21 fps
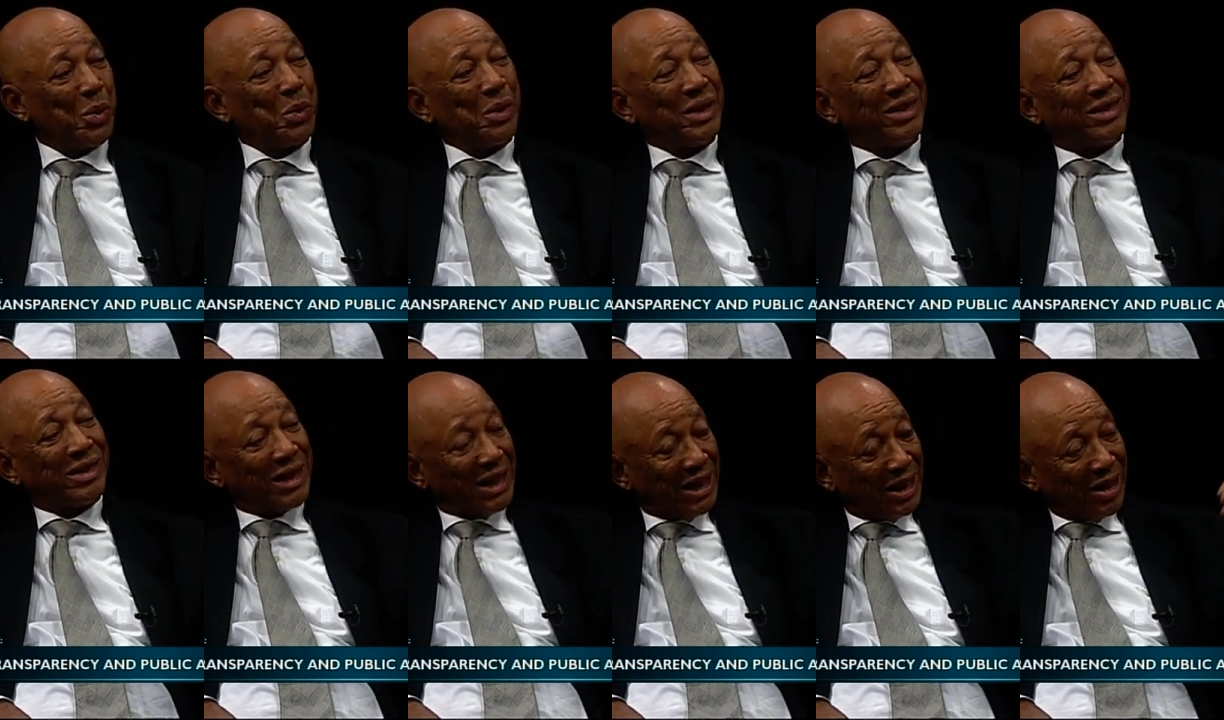
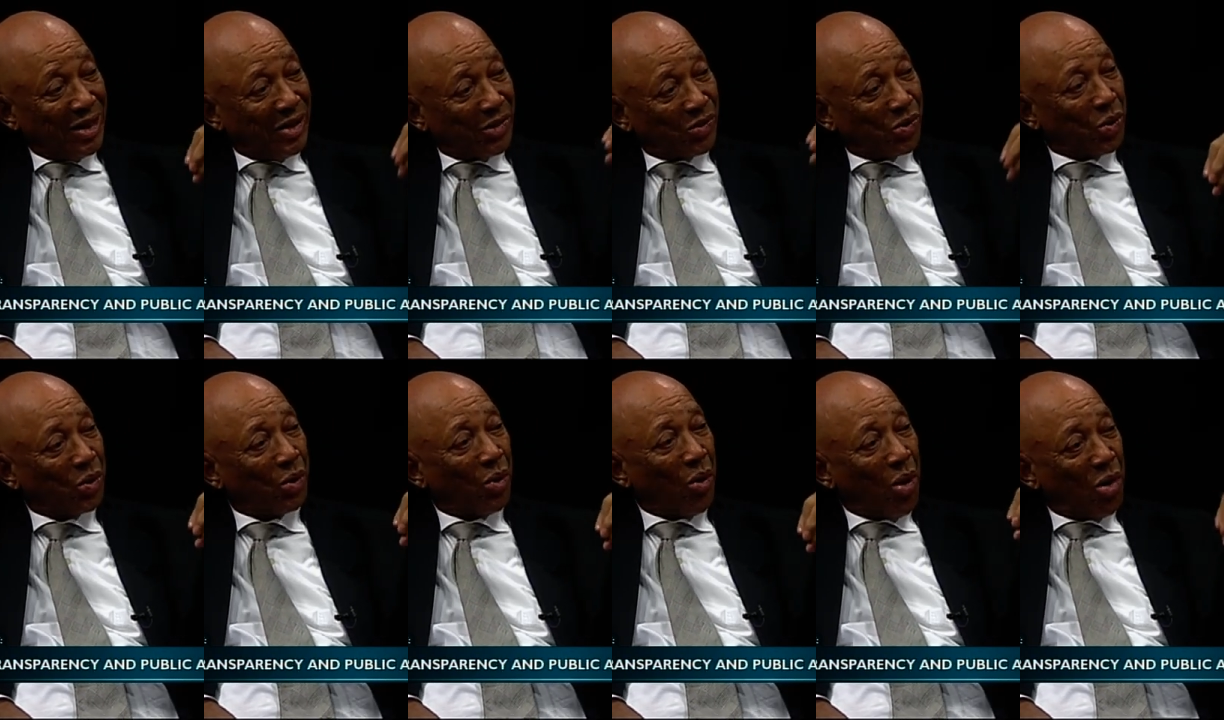within his
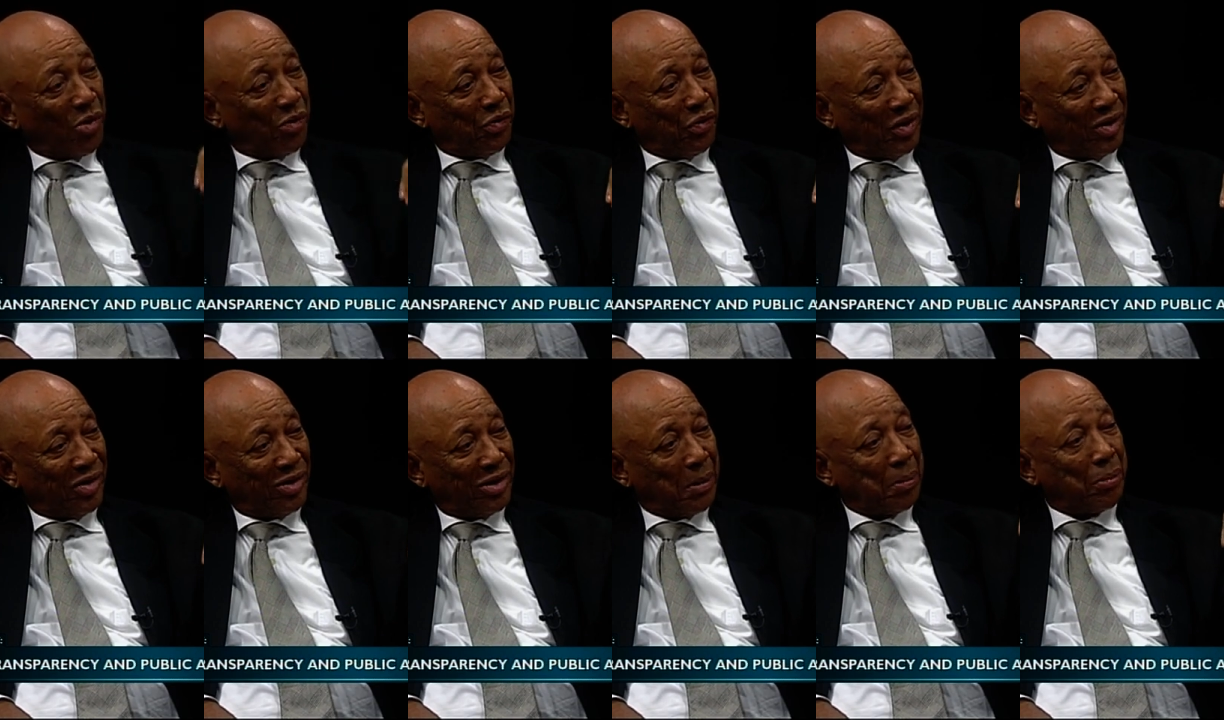own
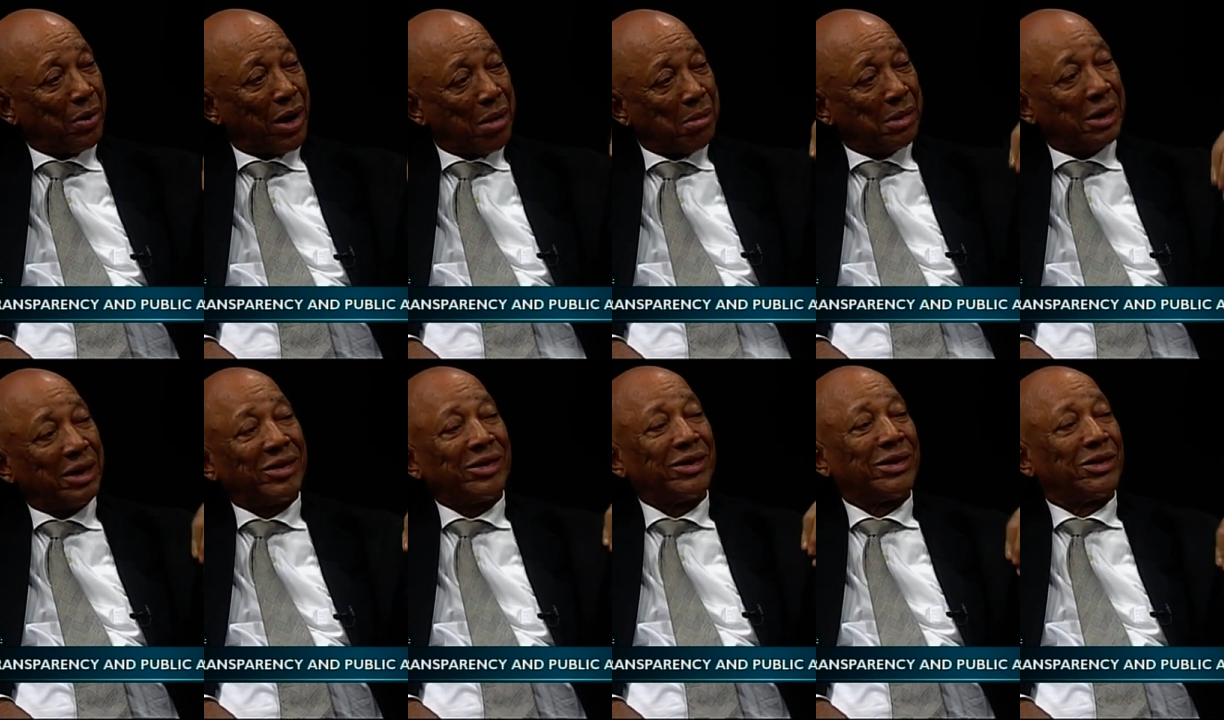office, the Prime
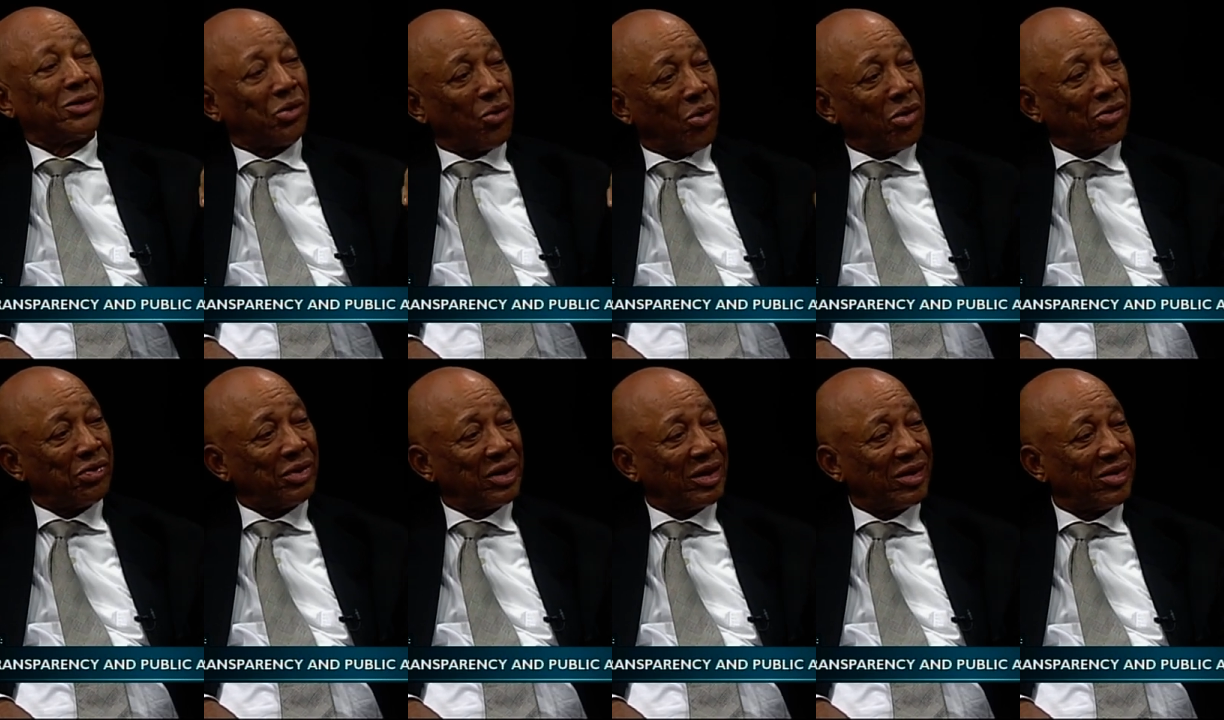Minister's
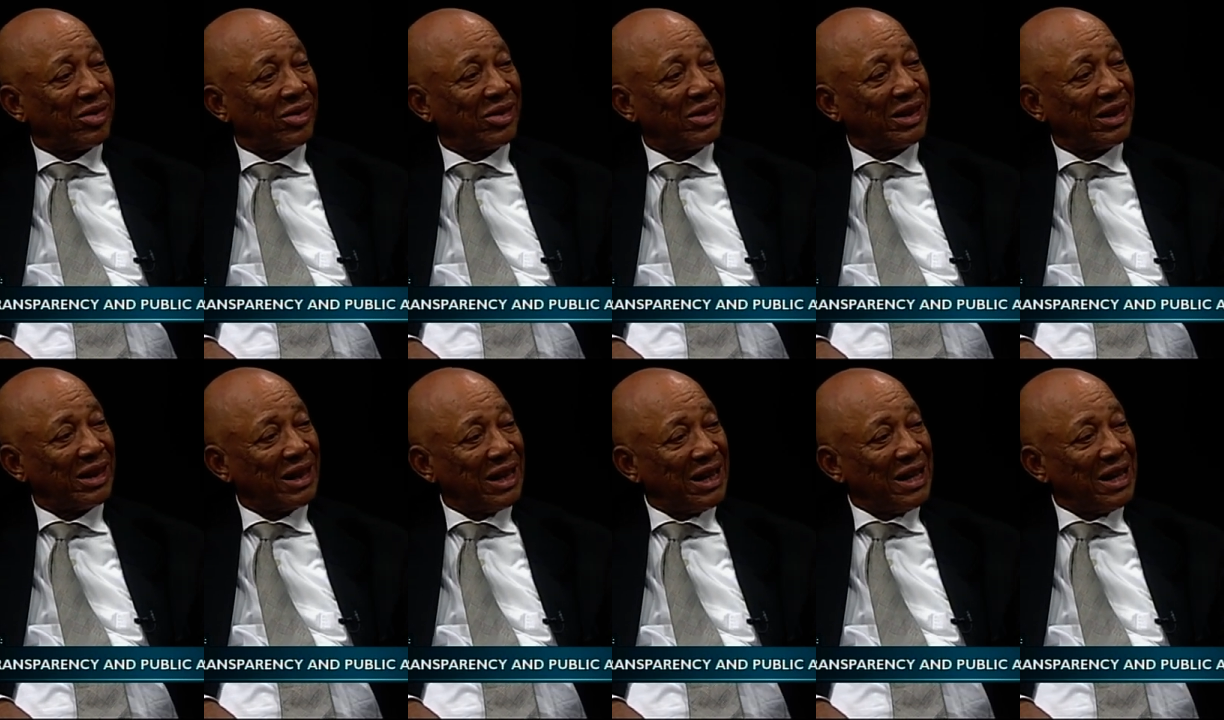office,